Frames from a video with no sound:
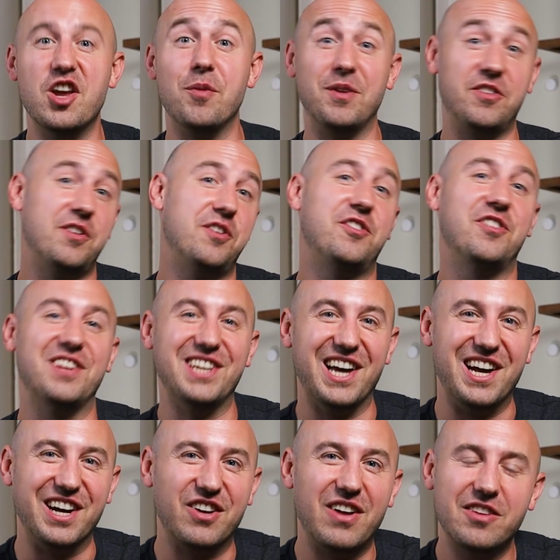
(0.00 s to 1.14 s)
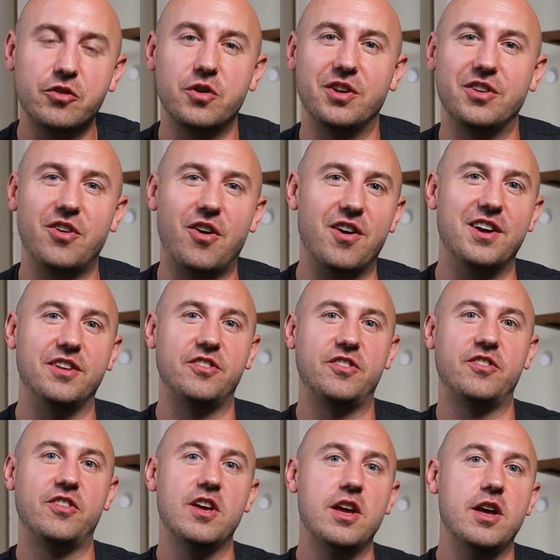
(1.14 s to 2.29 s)
No, but seriously, classical
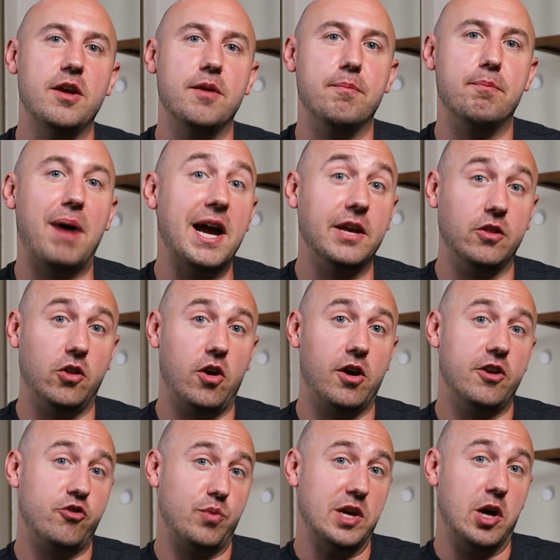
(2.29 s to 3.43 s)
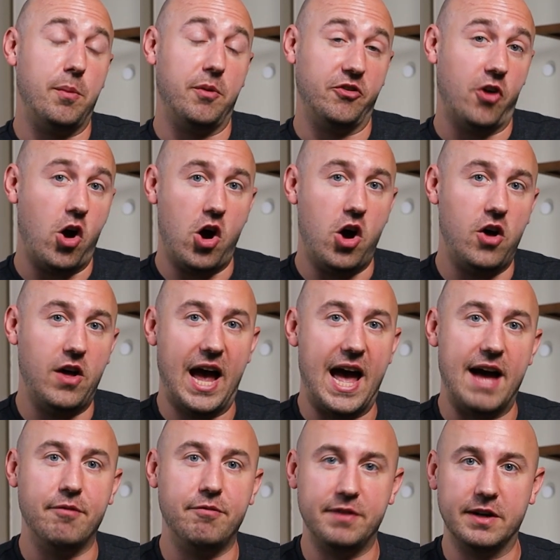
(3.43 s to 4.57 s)
guitarists, by and large, we almost all
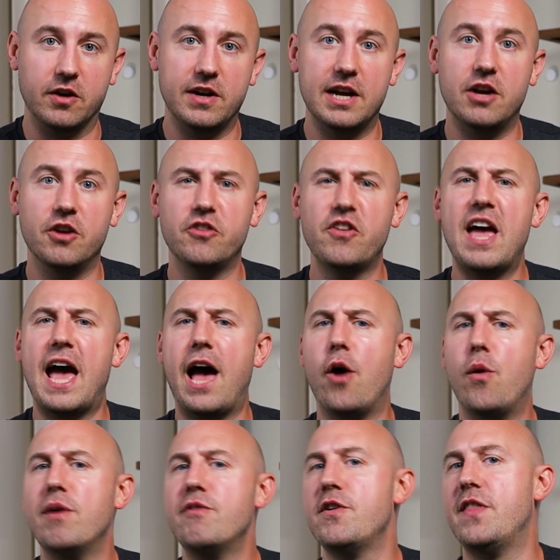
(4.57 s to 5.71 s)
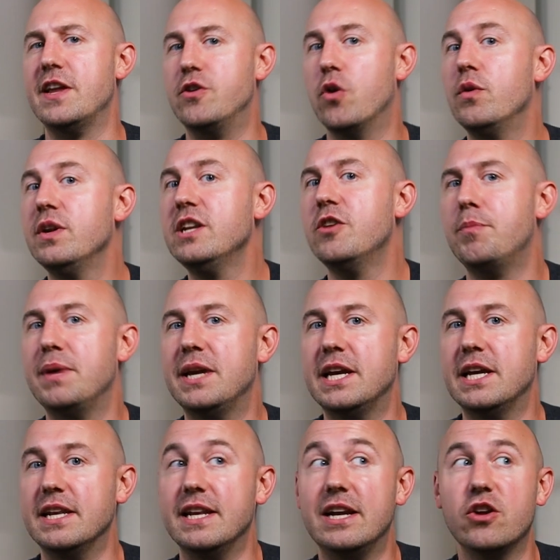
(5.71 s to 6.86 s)
have fingernails. However, they don't need to
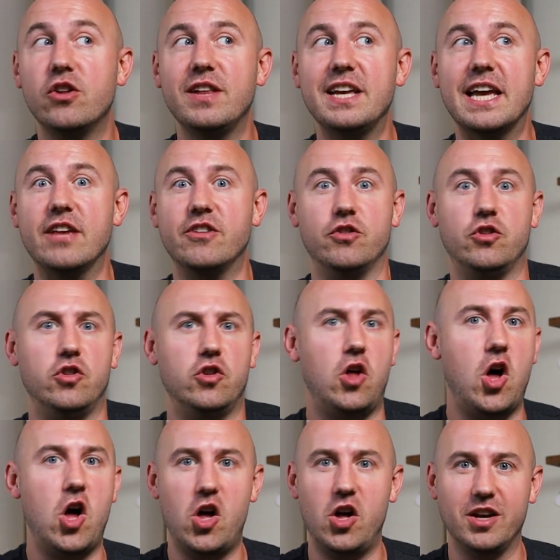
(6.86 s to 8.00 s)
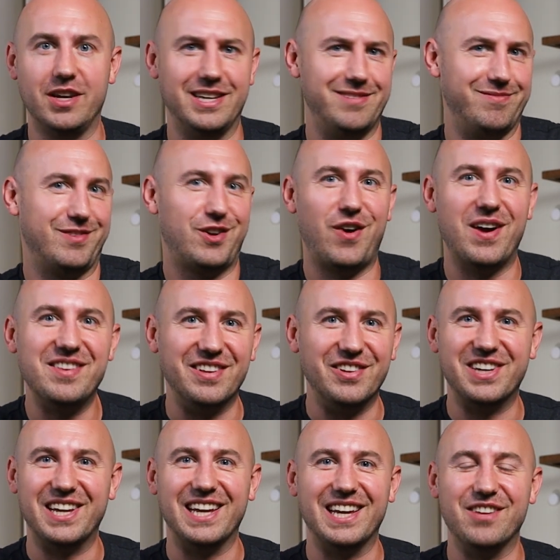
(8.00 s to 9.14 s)
be nearly as long and crazy
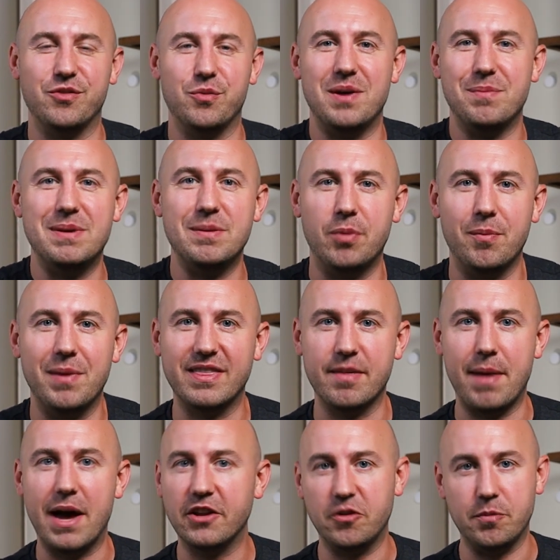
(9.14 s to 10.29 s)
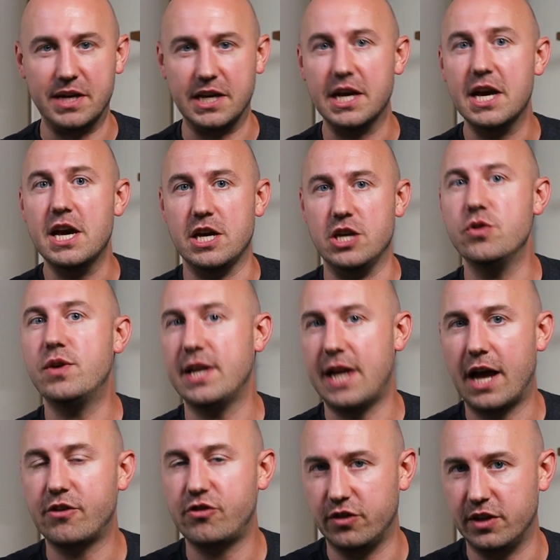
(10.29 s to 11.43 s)
looking as what people make them out to be. You can
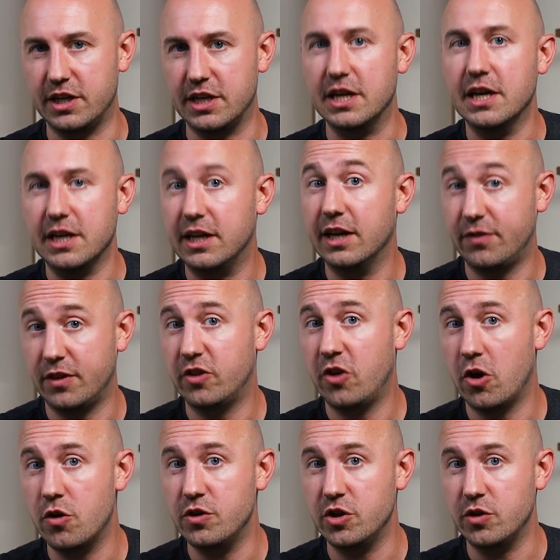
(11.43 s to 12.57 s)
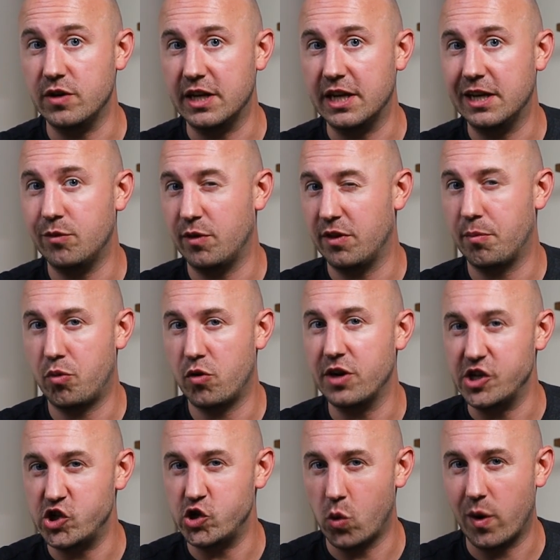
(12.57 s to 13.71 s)
actually get the tone you need with a
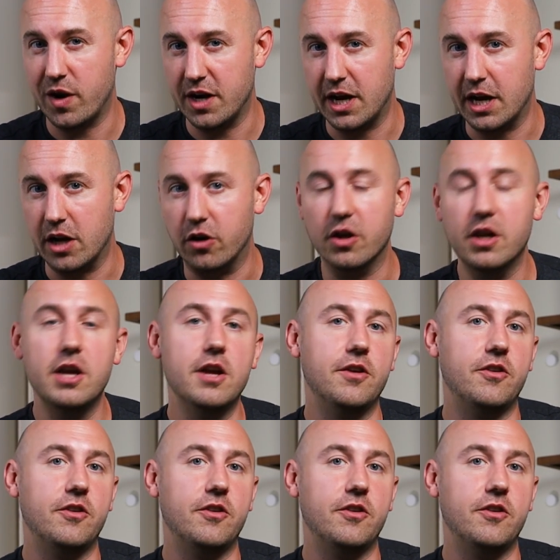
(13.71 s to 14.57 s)
pretty short nail.